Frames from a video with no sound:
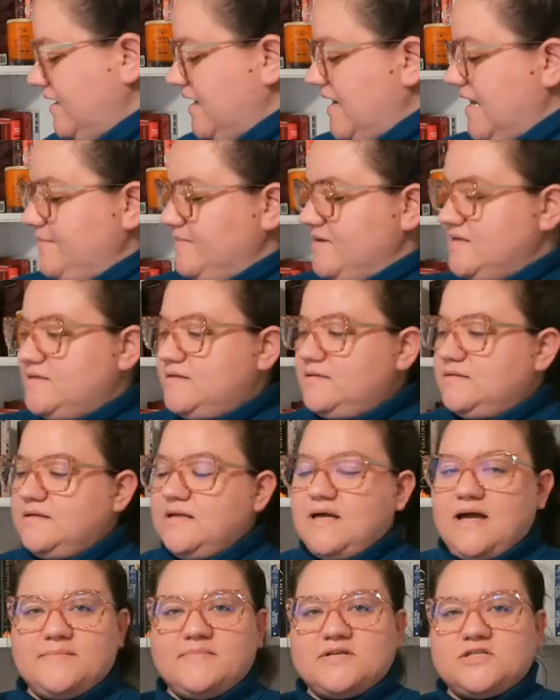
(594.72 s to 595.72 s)

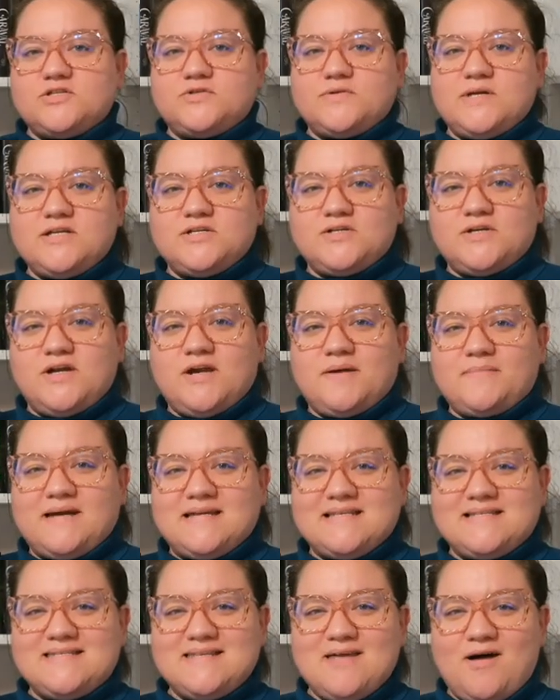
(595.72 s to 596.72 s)
I'm a stranger here
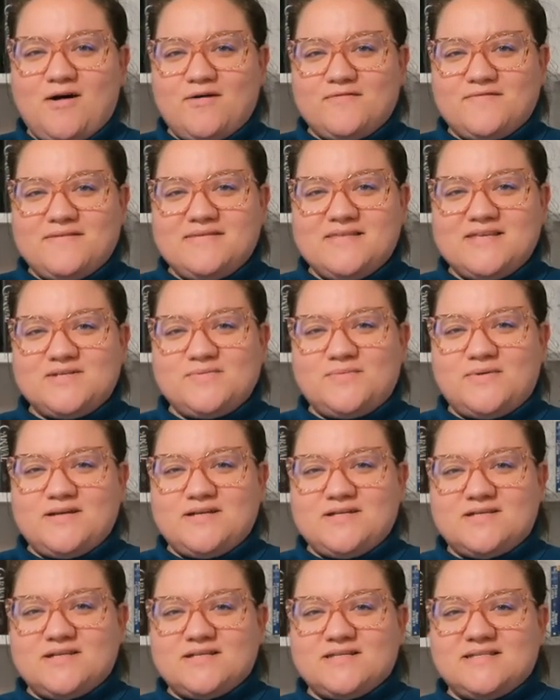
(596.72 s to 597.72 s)
myself, and this
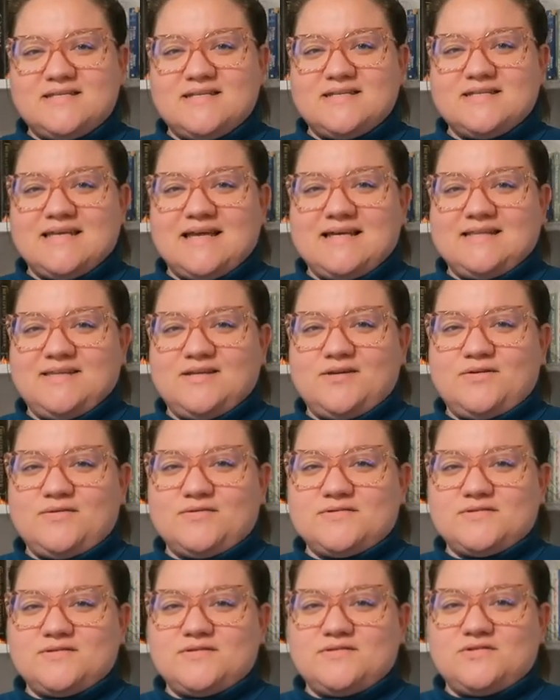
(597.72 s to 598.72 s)
one just is like
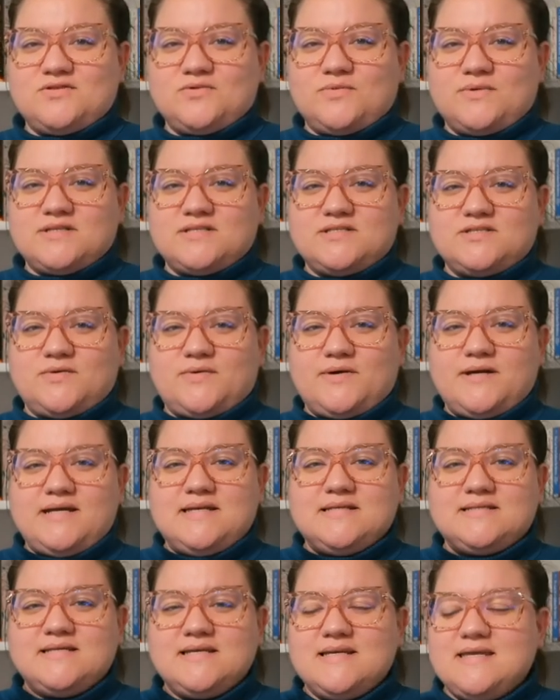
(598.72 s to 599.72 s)
little short
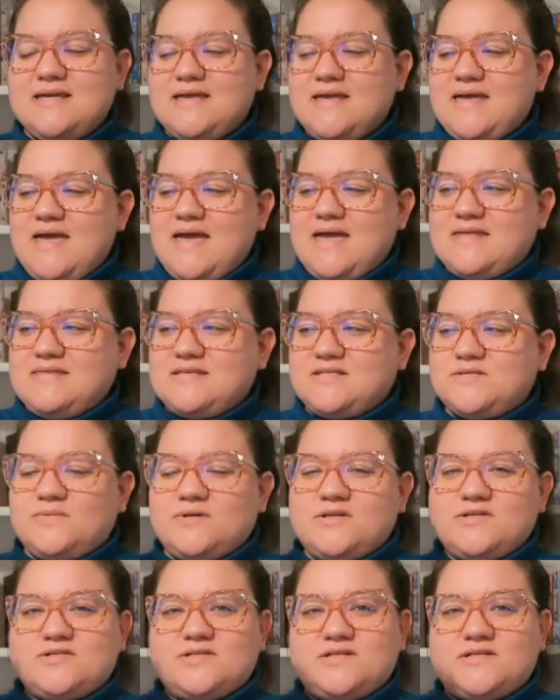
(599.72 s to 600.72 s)
stories, and this
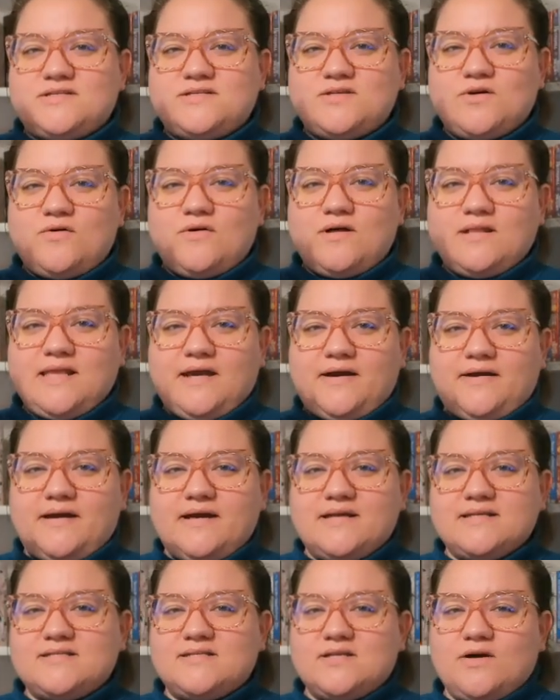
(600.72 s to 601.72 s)
one's just so hilarious.